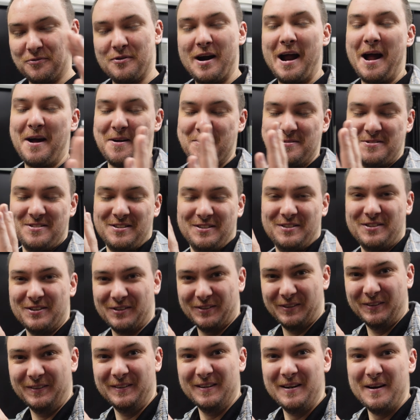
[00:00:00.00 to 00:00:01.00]
around at
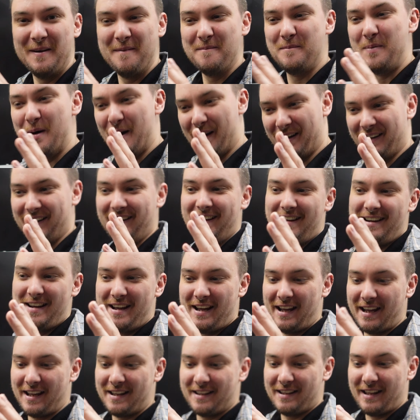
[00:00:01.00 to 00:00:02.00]
all, but
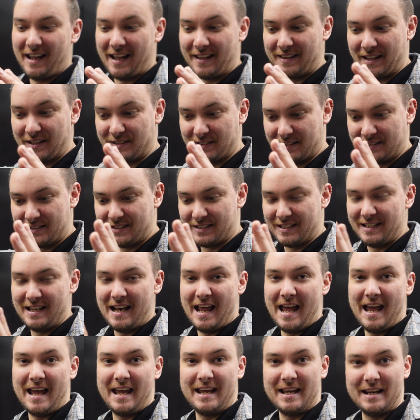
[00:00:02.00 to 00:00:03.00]
there's a
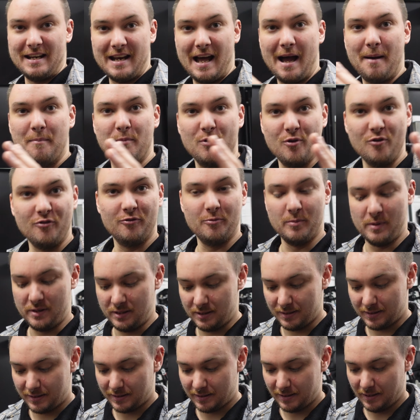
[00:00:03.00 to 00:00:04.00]
delay in that
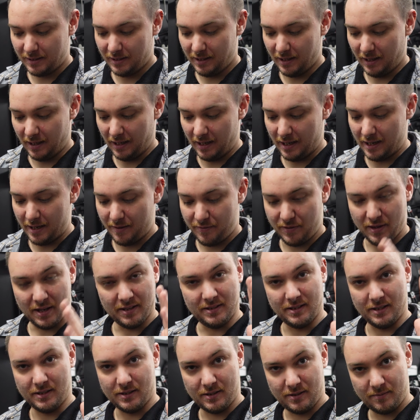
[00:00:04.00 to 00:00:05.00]
movement.
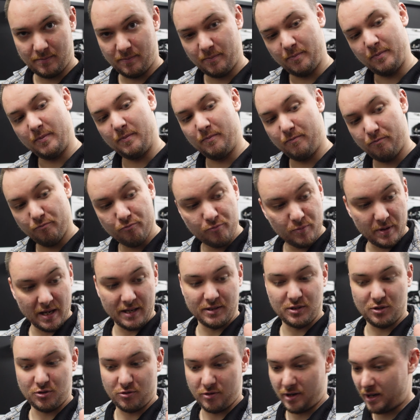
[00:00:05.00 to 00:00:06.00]
This is
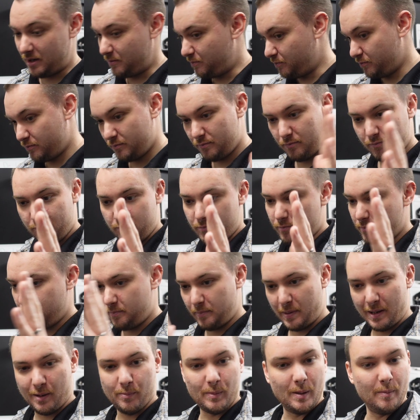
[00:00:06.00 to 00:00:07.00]
dead straight,
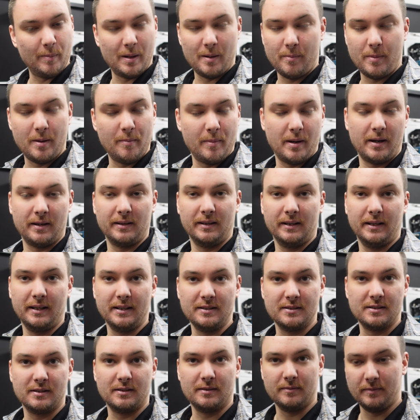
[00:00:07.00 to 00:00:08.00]
bang, bang, bang, bang, bang
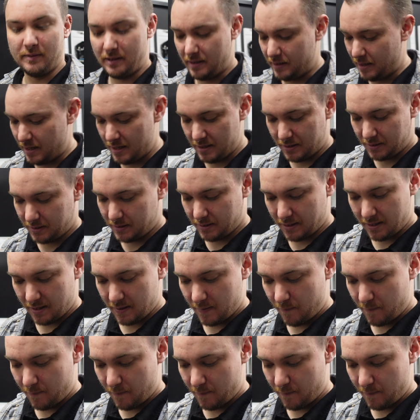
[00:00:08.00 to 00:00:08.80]
into it, and that's.